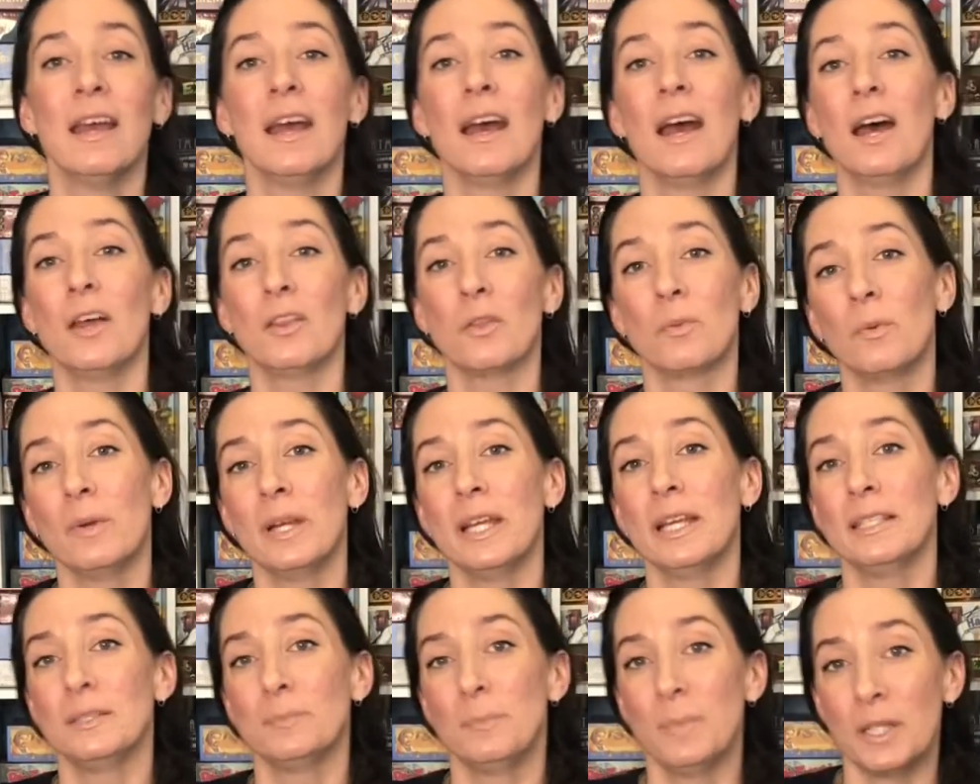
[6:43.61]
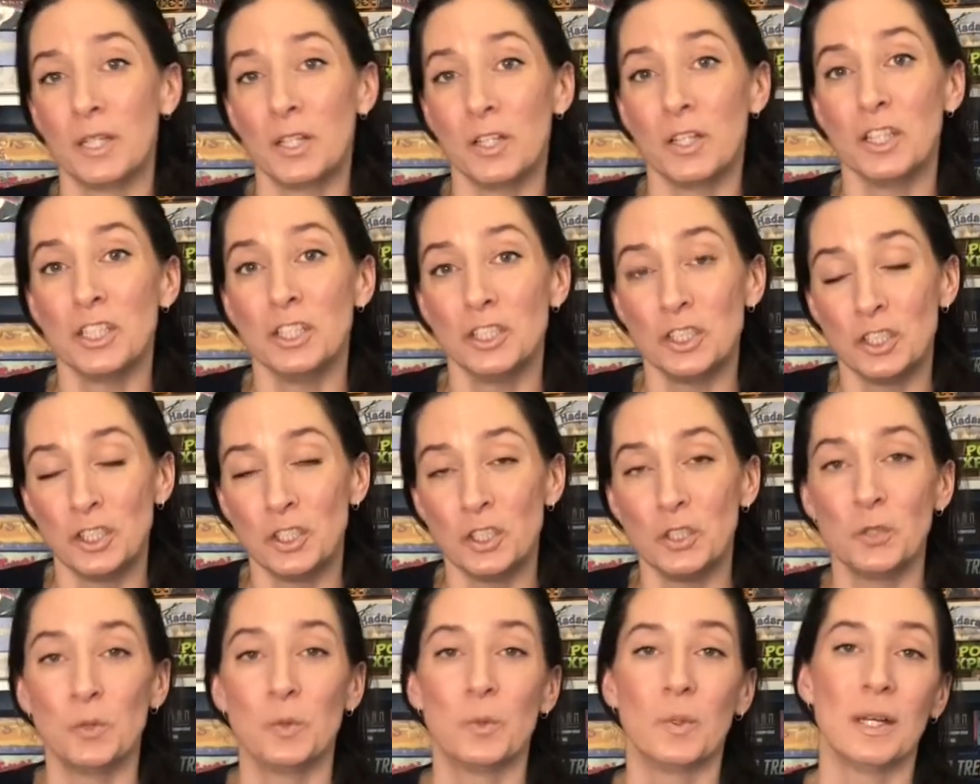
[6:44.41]
a 3 is bigger than
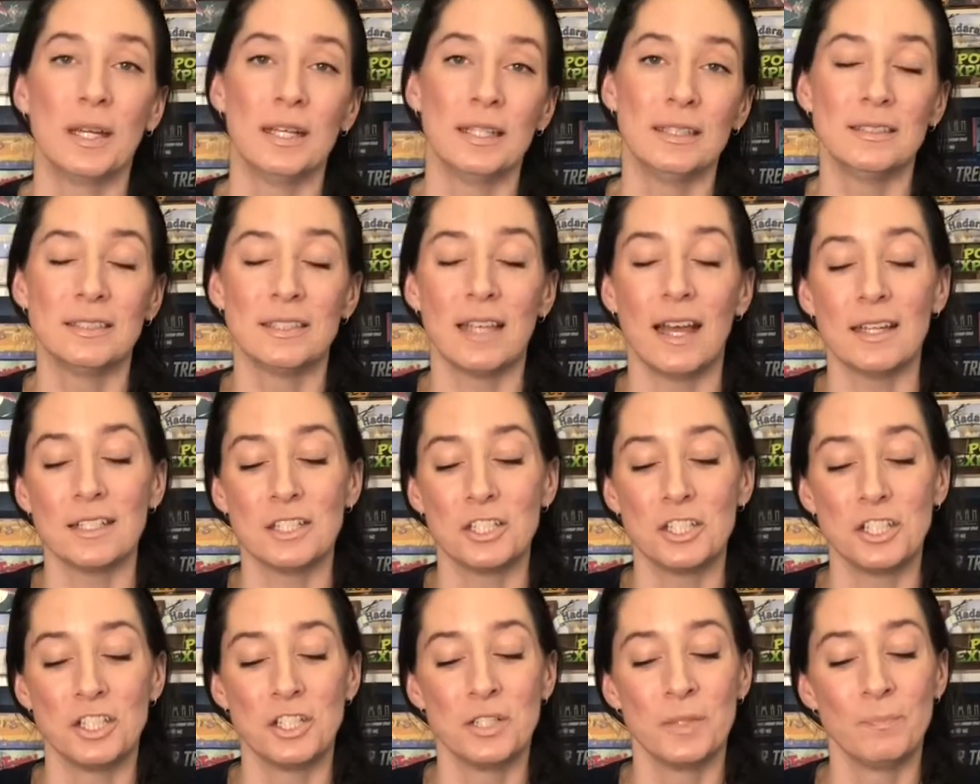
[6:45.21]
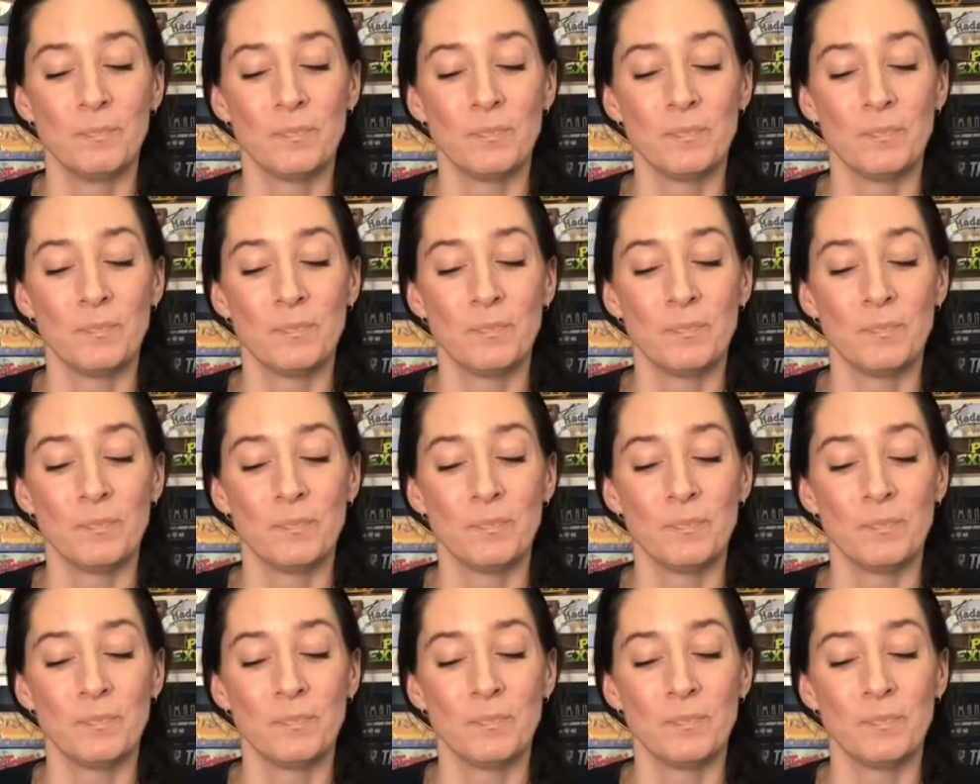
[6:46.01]
2 and such.